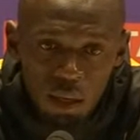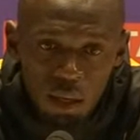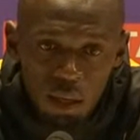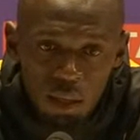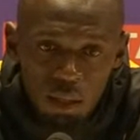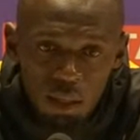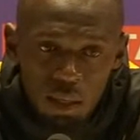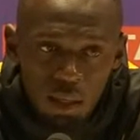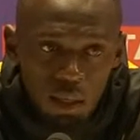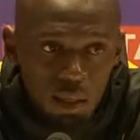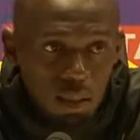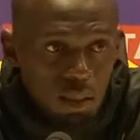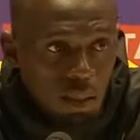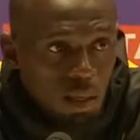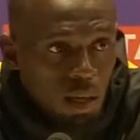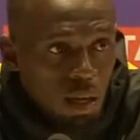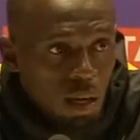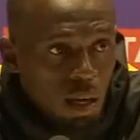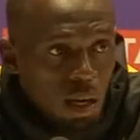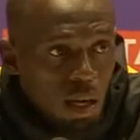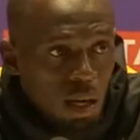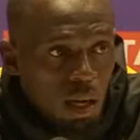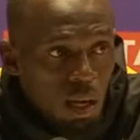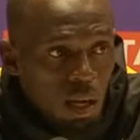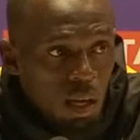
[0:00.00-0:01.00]
I think
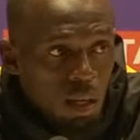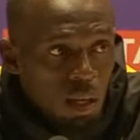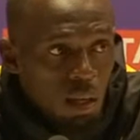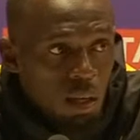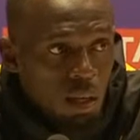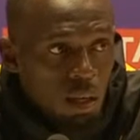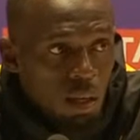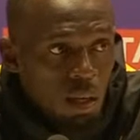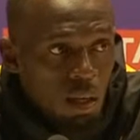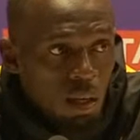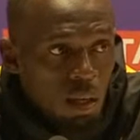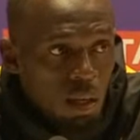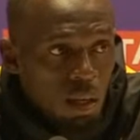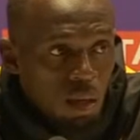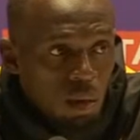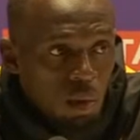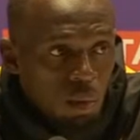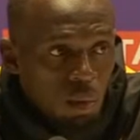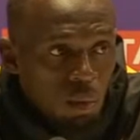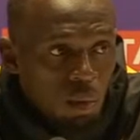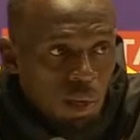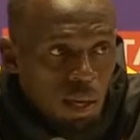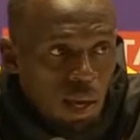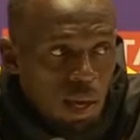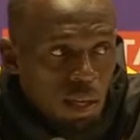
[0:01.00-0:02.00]

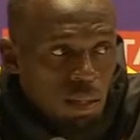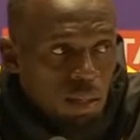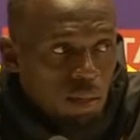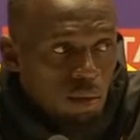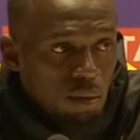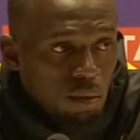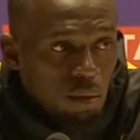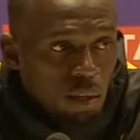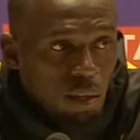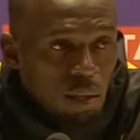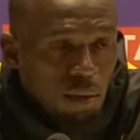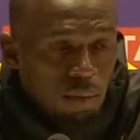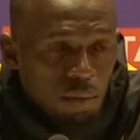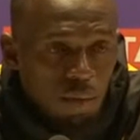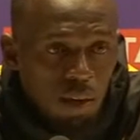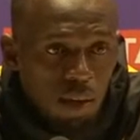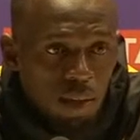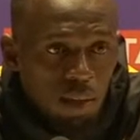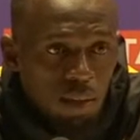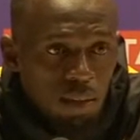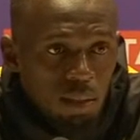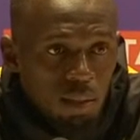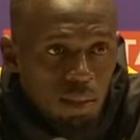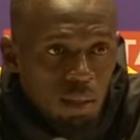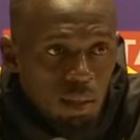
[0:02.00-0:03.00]
when I had to really
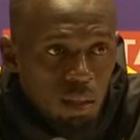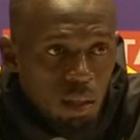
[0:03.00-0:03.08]
fight